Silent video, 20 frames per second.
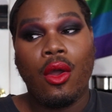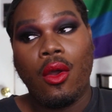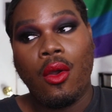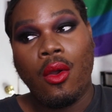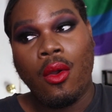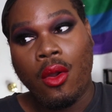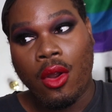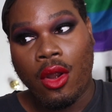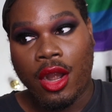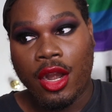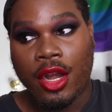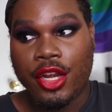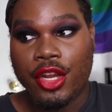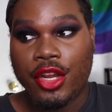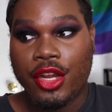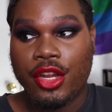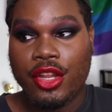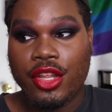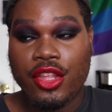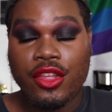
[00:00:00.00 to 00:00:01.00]
or
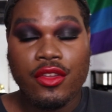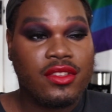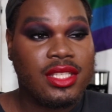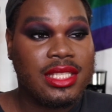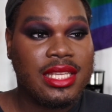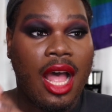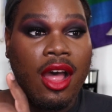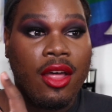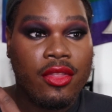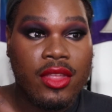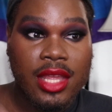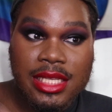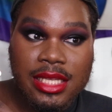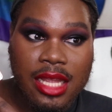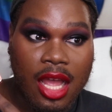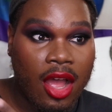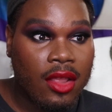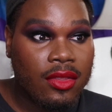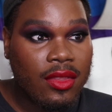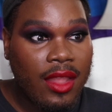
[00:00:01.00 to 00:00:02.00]
you saw this
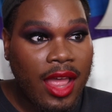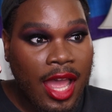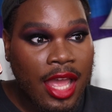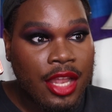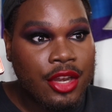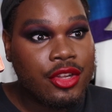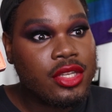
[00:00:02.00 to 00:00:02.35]
online,